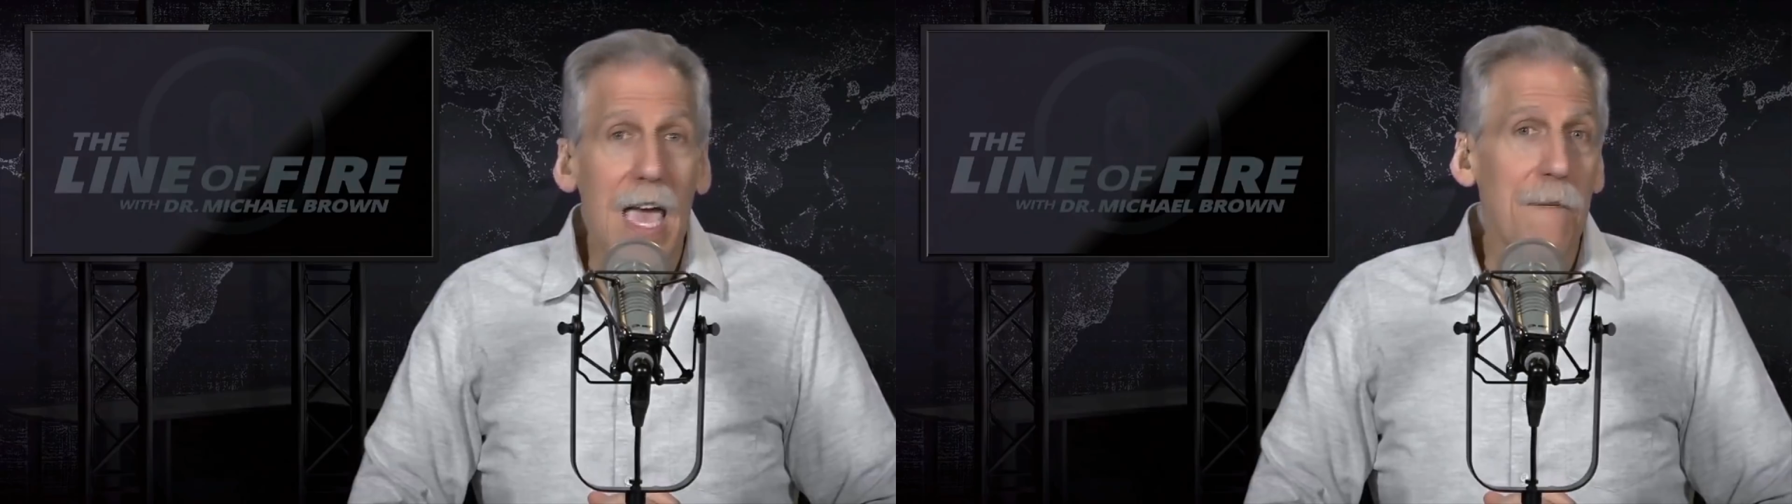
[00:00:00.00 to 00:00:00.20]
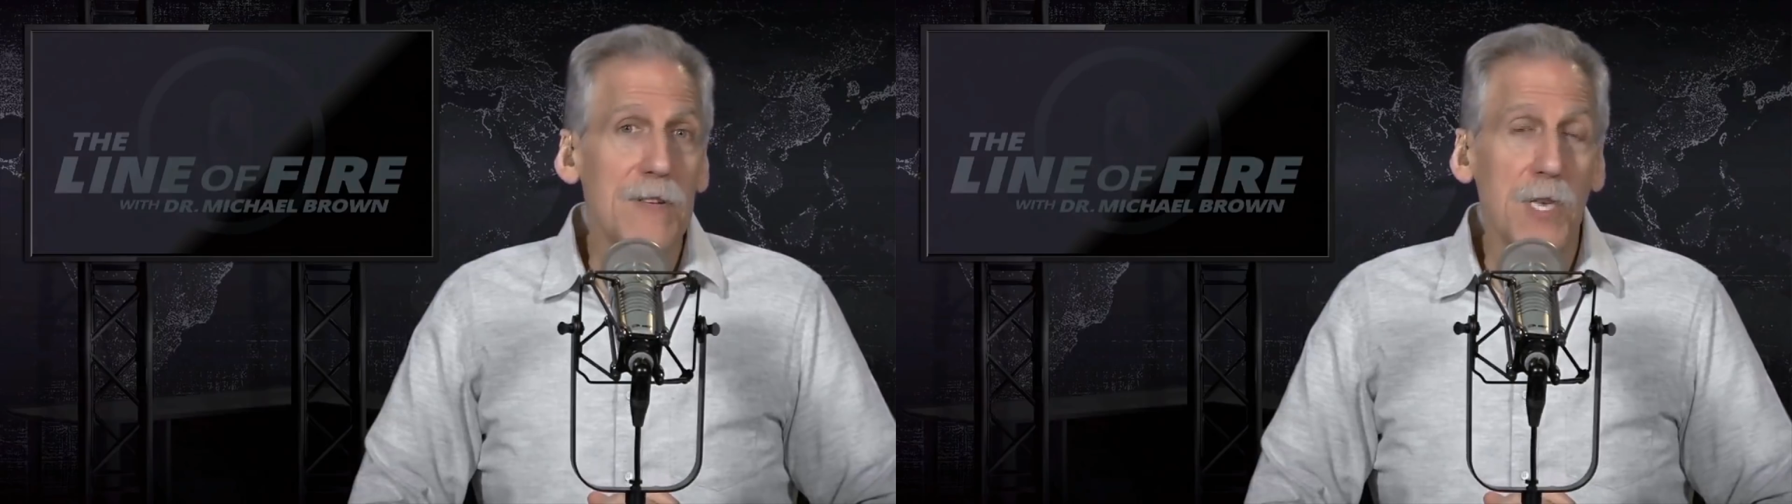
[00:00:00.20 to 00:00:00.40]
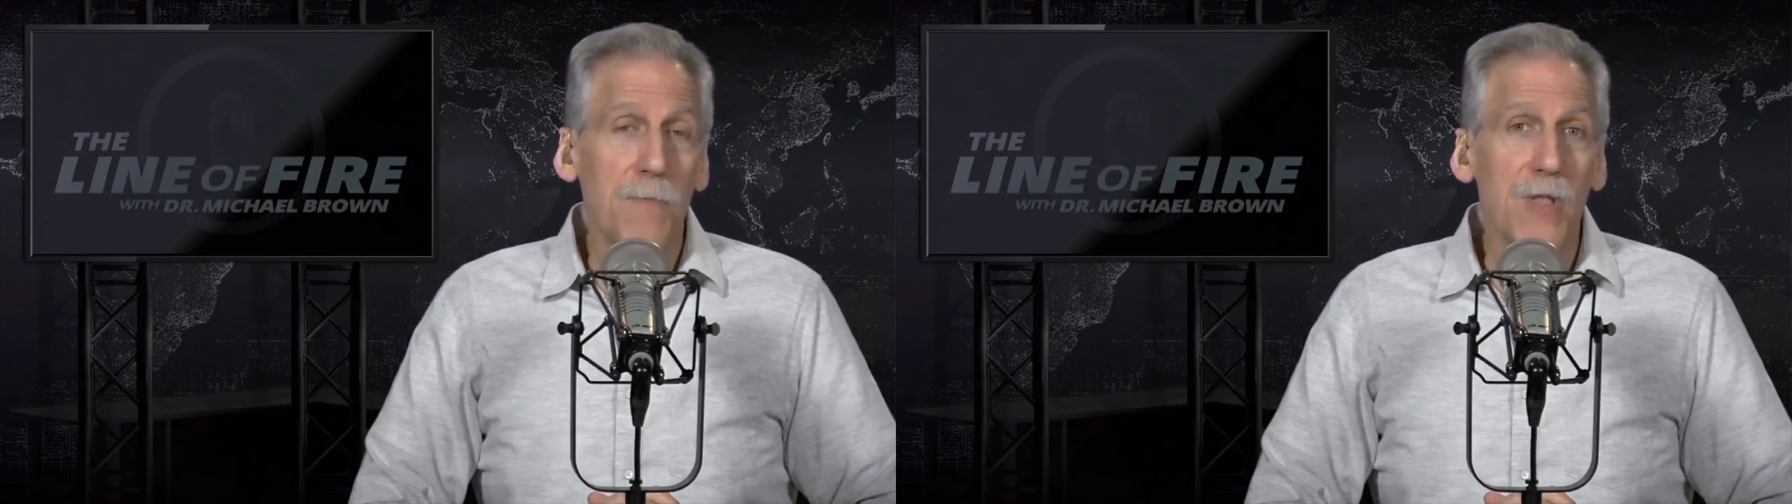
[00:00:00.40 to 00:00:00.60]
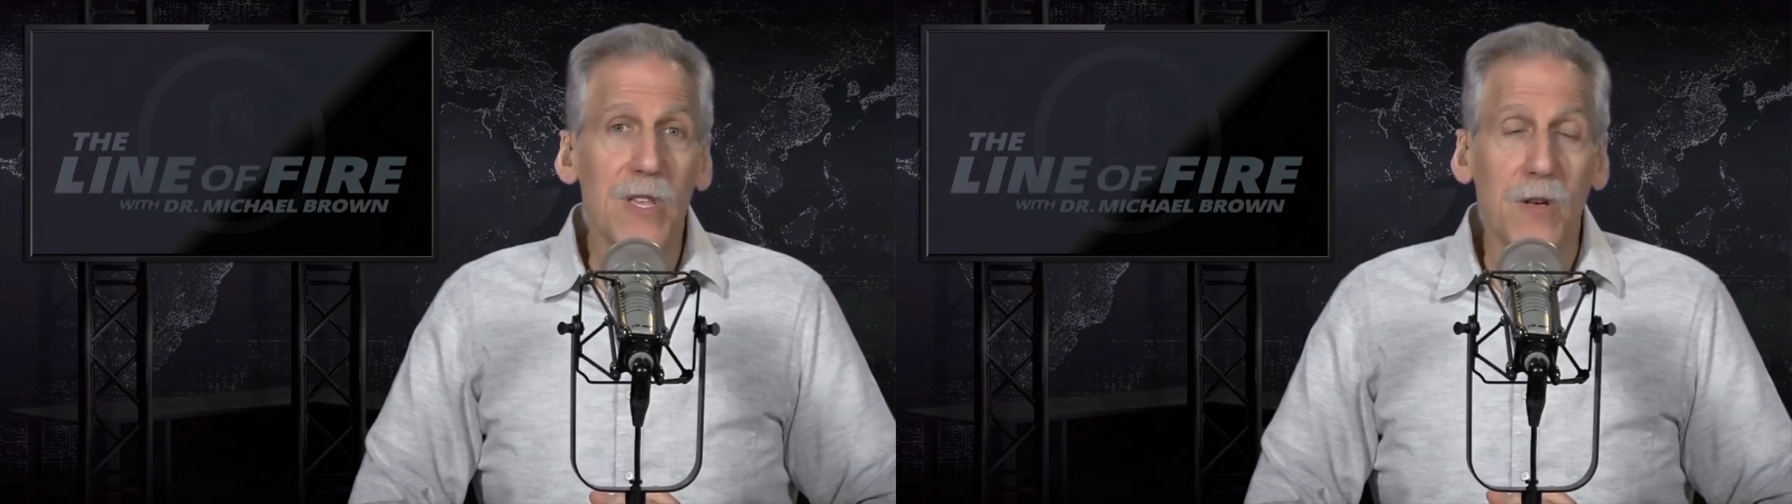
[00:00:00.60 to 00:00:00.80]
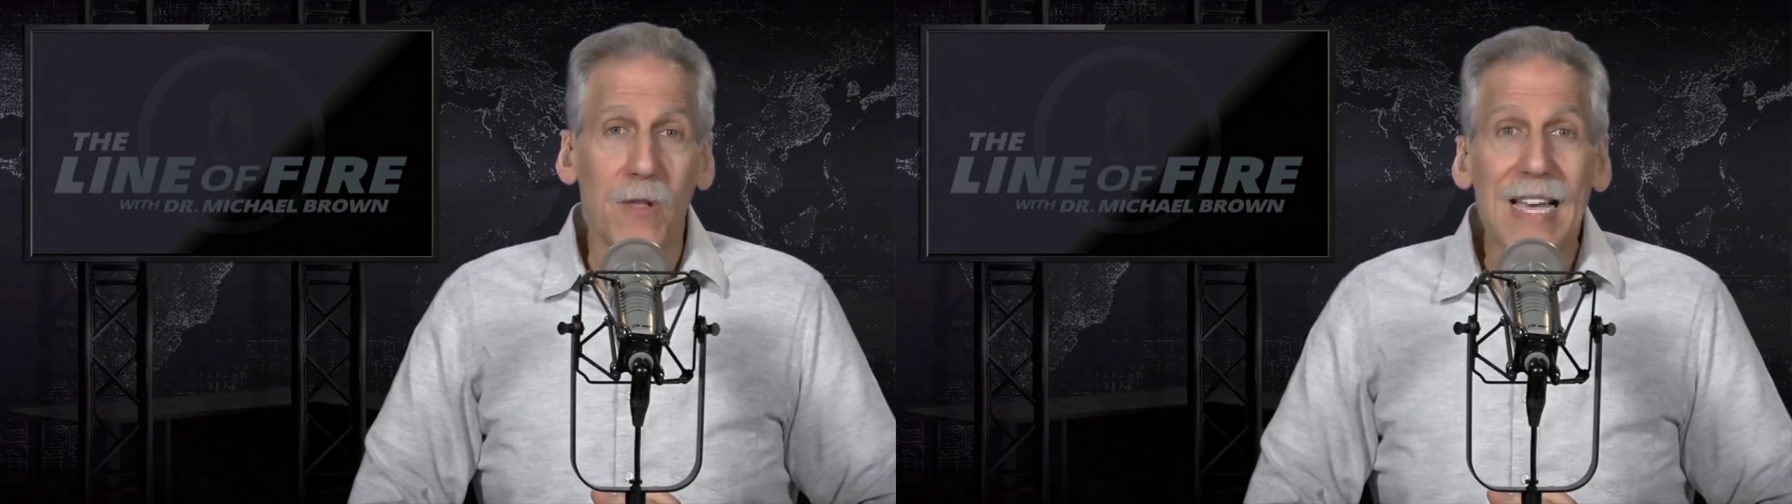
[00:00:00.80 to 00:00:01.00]
If it's a
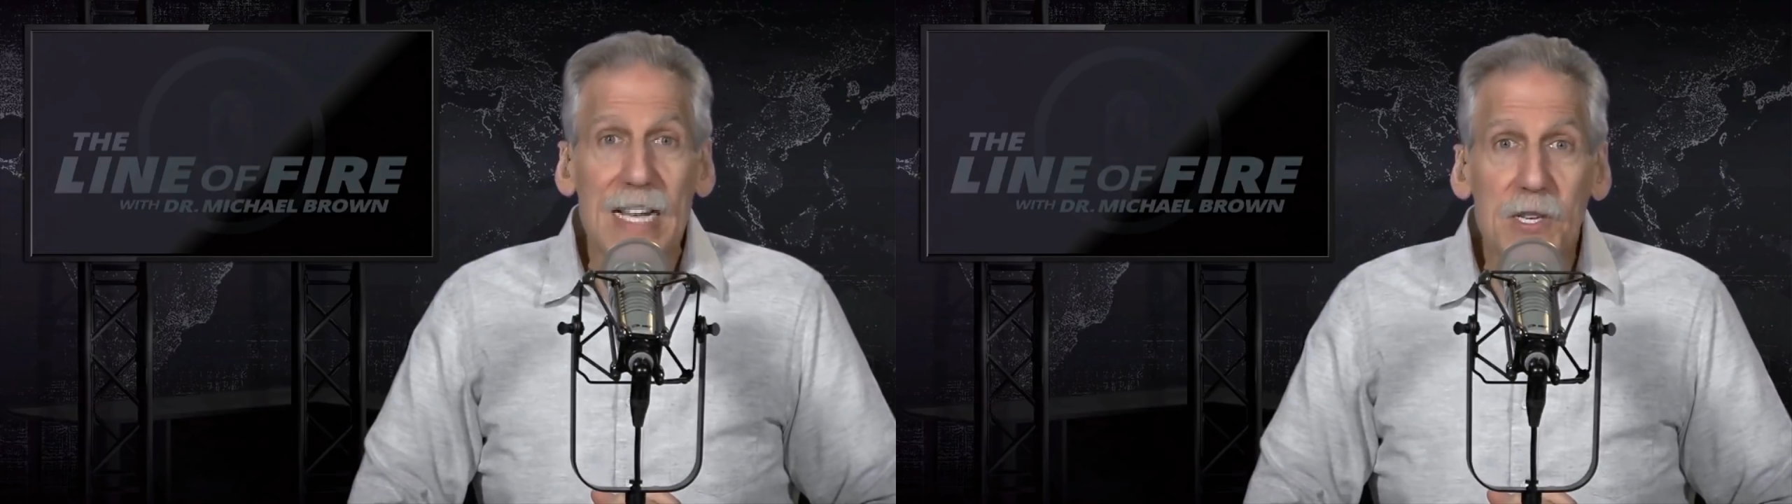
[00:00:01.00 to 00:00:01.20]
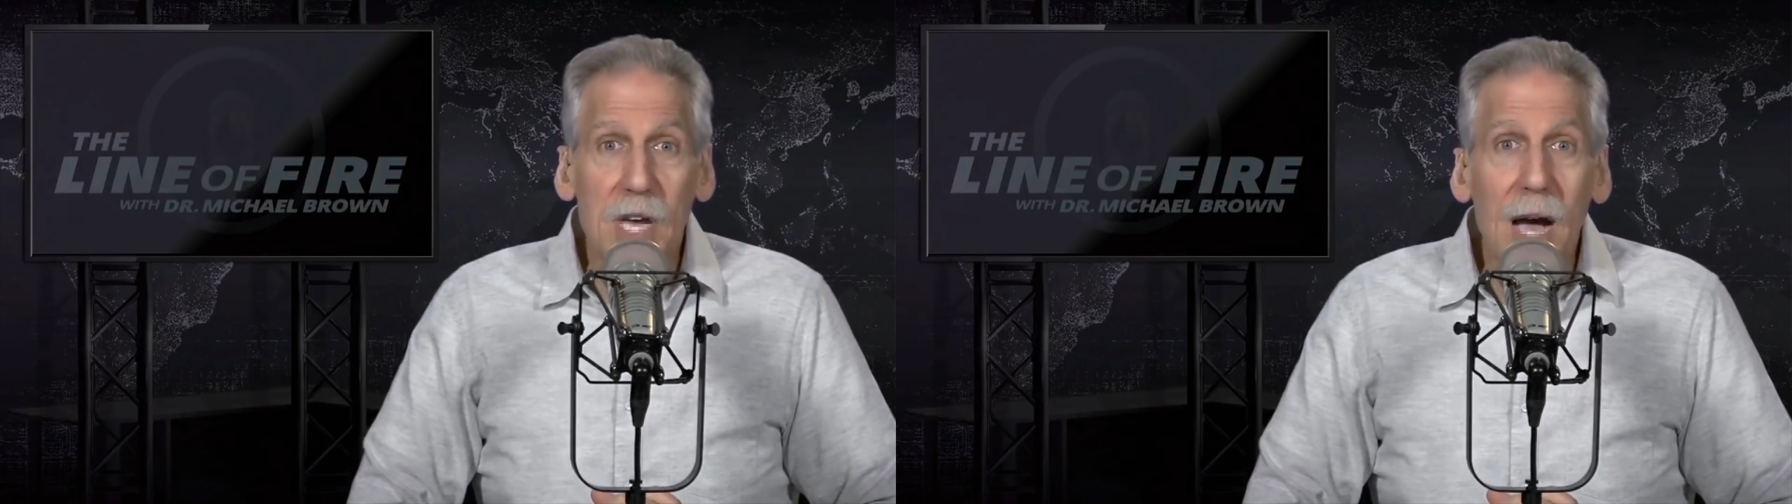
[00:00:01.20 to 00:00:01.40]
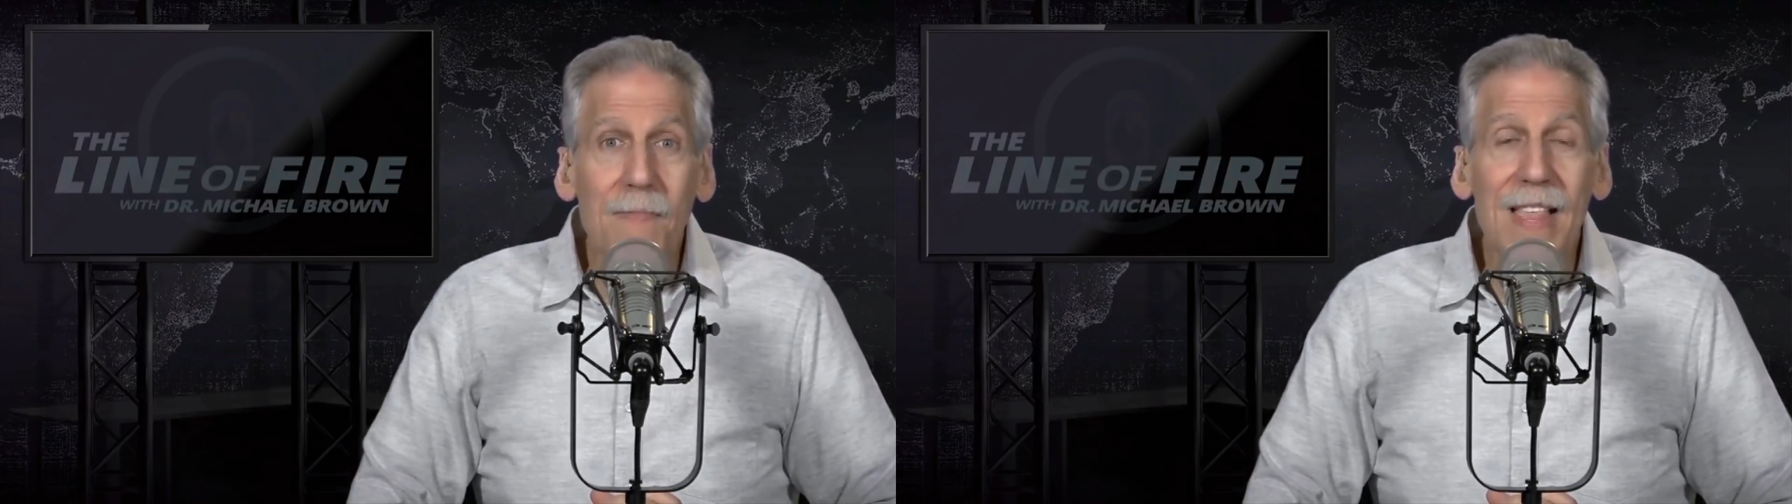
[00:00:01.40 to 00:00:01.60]
political hit job,